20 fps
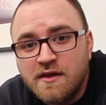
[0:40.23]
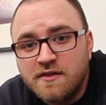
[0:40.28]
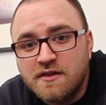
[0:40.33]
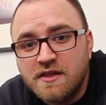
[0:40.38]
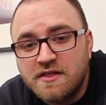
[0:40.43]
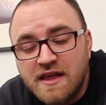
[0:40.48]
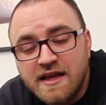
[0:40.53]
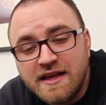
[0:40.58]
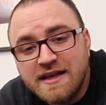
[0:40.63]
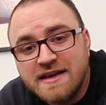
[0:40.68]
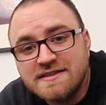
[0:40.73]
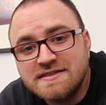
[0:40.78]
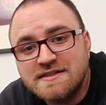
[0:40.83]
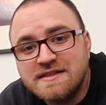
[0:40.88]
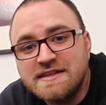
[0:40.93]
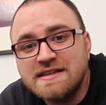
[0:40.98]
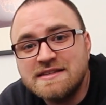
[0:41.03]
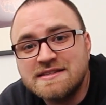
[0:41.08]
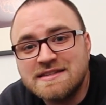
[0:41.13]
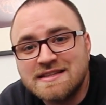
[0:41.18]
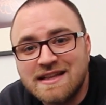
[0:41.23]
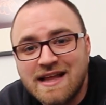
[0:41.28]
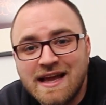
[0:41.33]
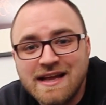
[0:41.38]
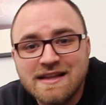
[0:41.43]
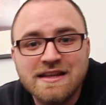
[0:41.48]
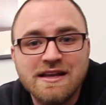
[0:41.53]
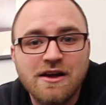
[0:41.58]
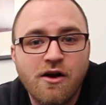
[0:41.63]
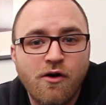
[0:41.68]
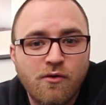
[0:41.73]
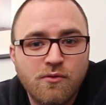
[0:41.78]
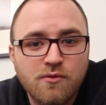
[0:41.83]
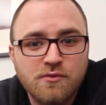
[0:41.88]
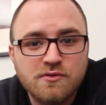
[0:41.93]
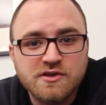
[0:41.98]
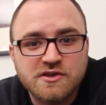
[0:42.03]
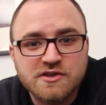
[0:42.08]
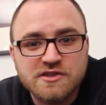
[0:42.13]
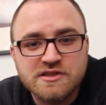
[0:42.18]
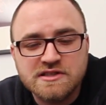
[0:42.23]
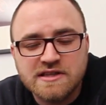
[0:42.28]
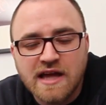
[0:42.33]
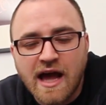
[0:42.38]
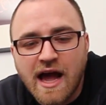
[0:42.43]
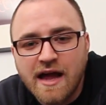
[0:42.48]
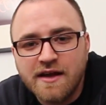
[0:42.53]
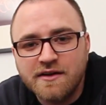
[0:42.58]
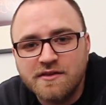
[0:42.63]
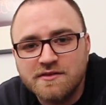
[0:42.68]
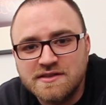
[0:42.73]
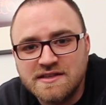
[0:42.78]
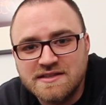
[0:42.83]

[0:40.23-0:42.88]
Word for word: The thing is, the slightly older style,